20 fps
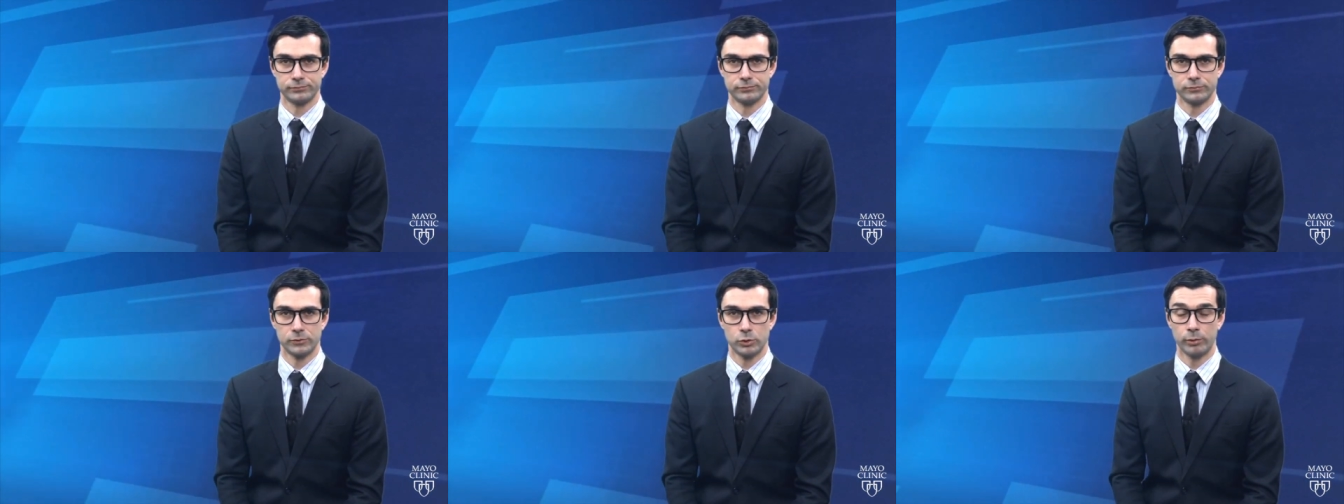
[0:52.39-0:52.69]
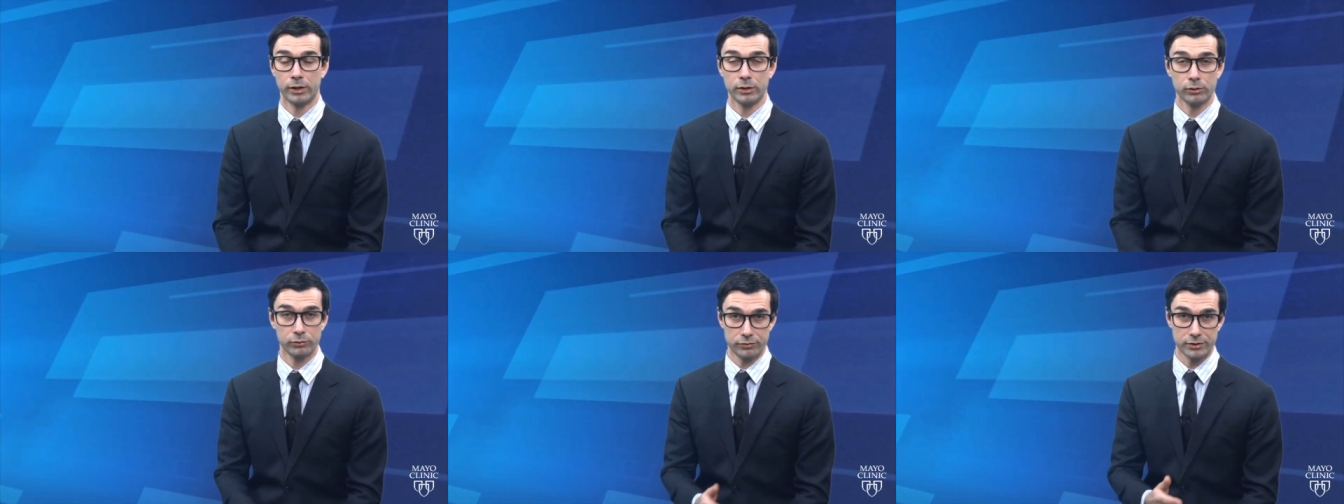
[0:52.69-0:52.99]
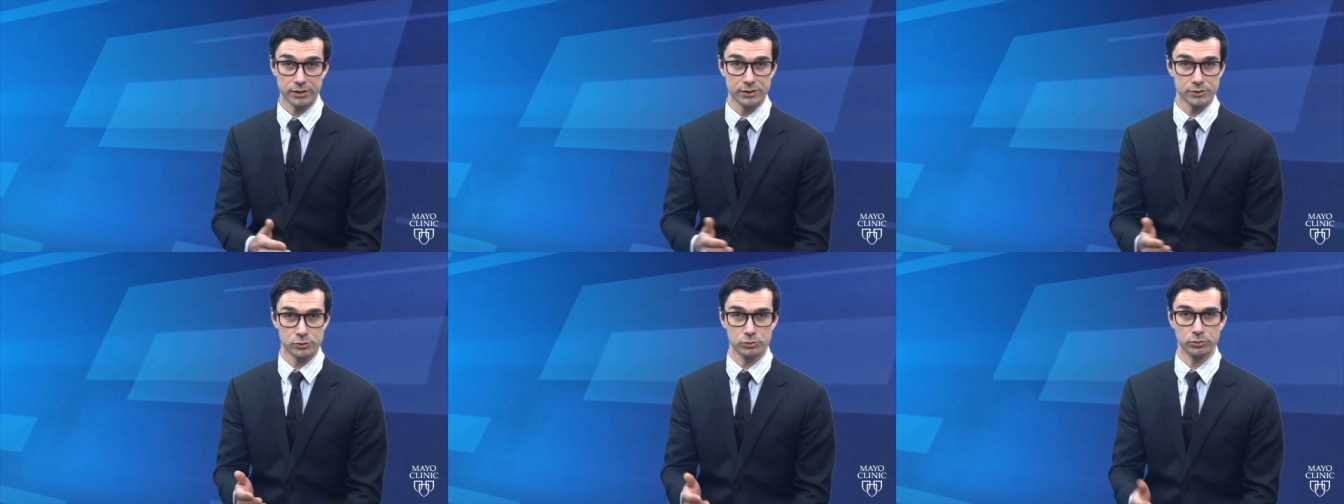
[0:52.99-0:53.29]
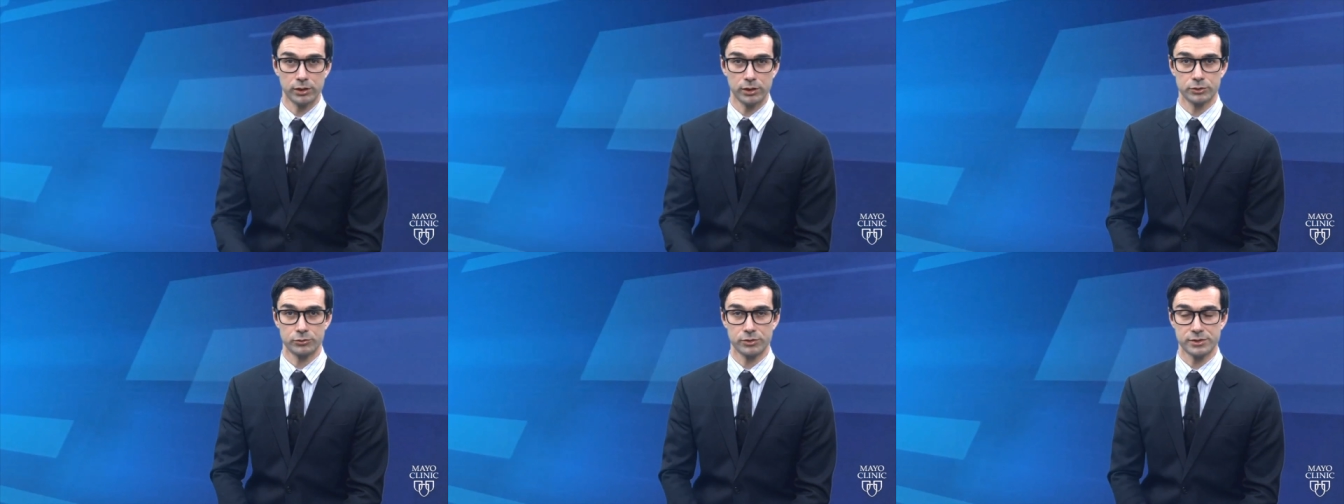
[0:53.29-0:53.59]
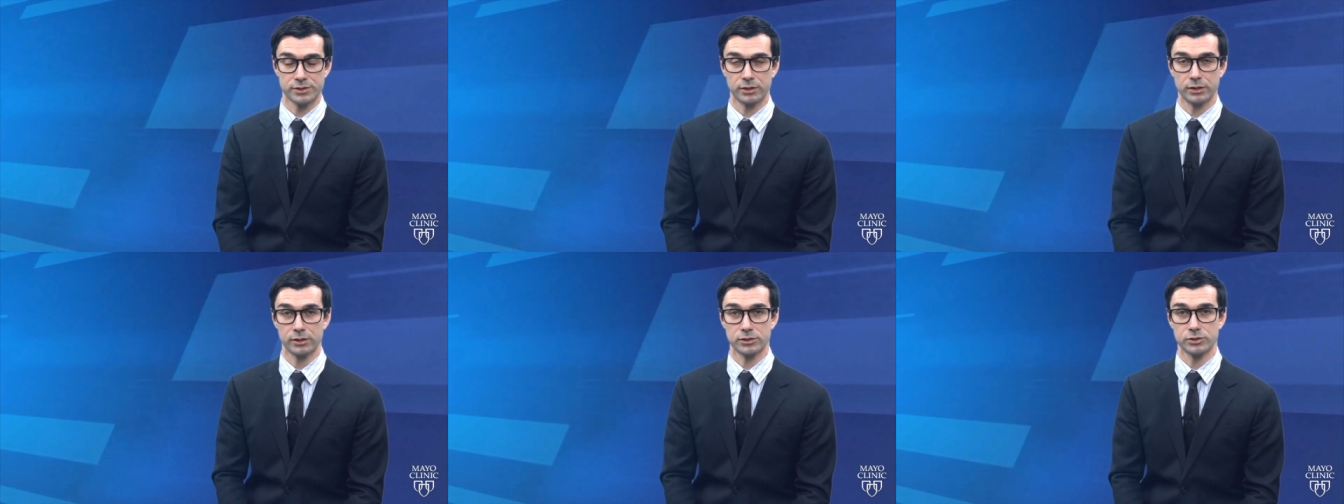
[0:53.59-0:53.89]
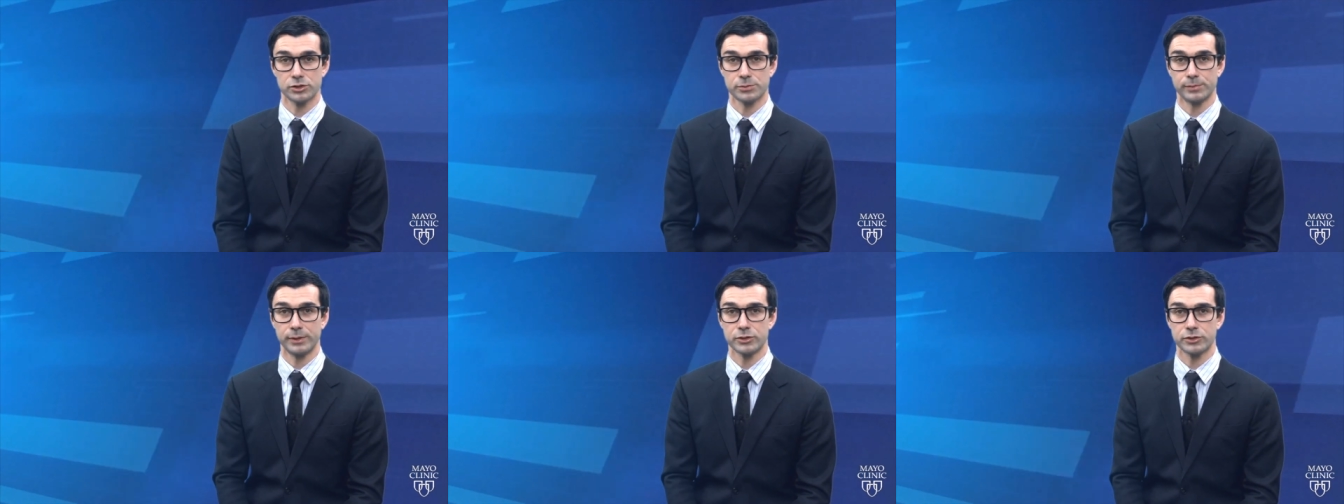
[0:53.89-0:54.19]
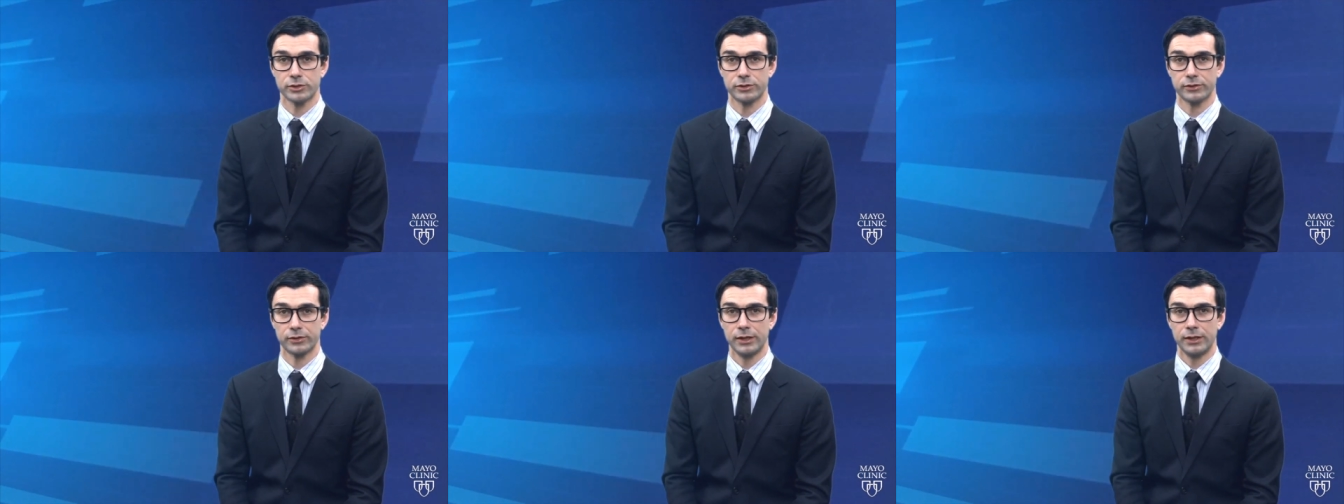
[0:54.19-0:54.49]
one of these two arteries that I just
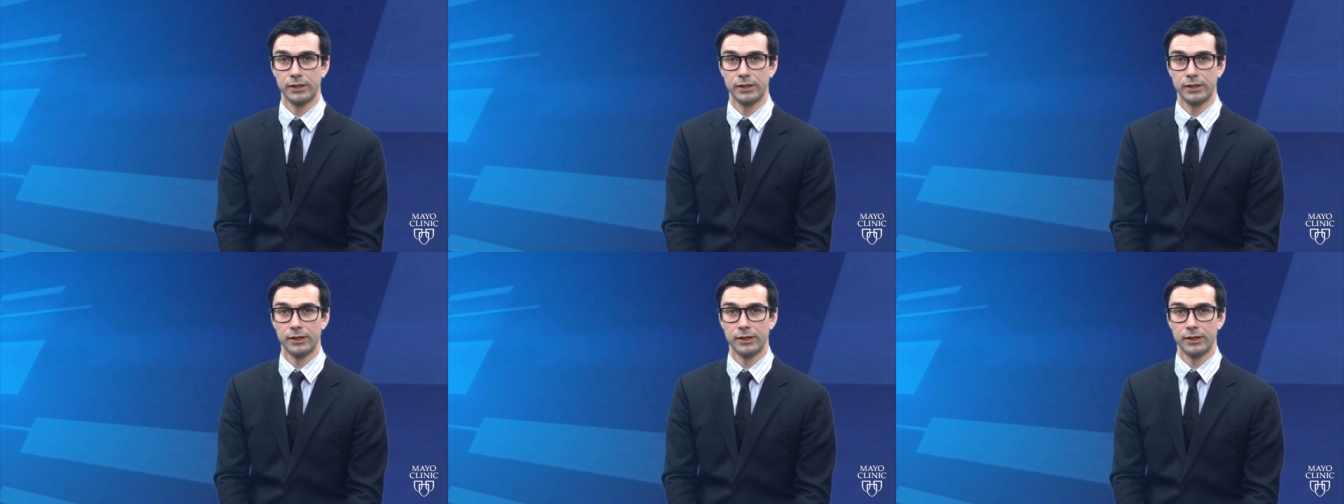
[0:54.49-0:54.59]
mentioned.